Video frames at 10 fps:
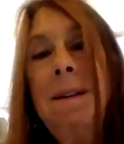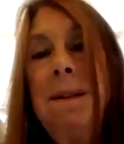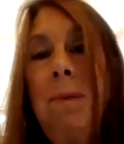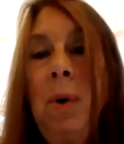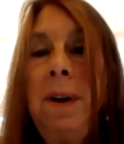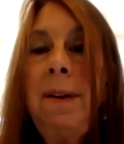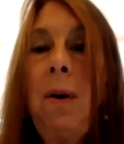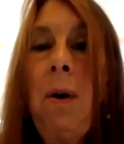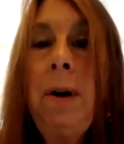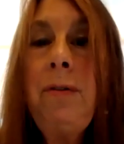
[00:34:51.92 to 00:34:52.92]
one's
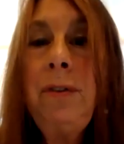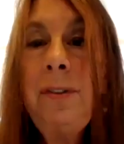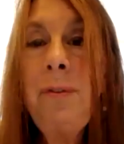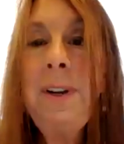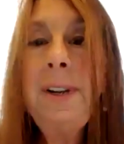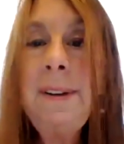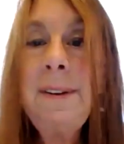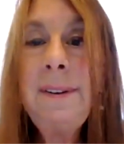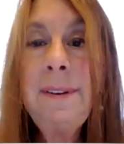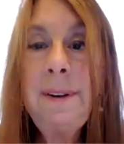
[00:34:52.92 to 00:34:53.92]
artistry
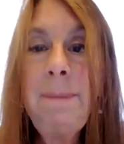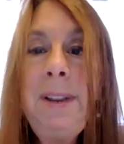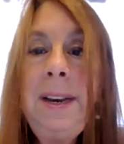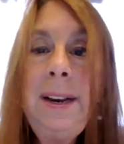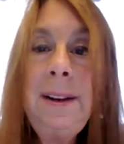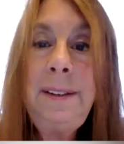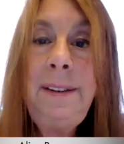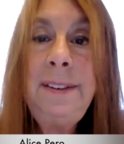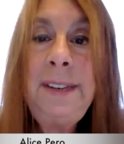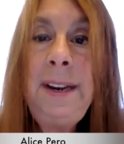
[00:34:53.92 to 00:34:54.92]
is immediately
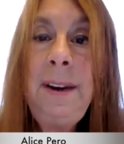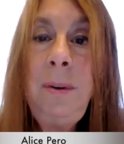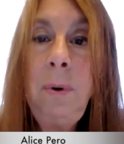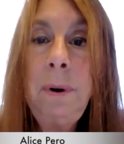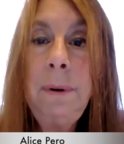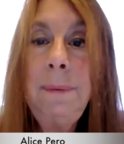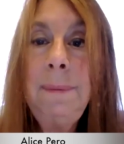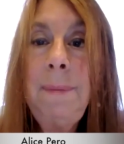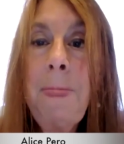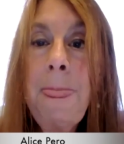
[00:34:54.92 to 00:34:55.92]
seen or
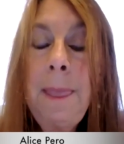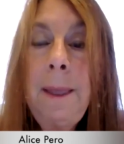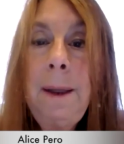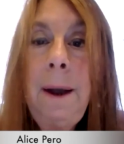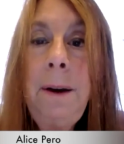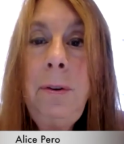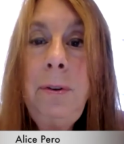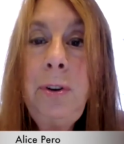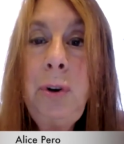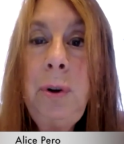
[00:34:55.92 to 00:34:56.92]

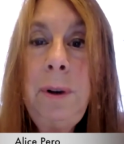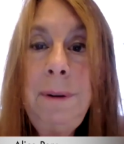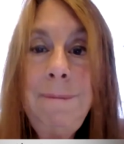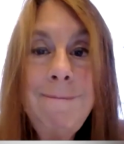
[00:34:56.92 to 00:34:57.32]
understood.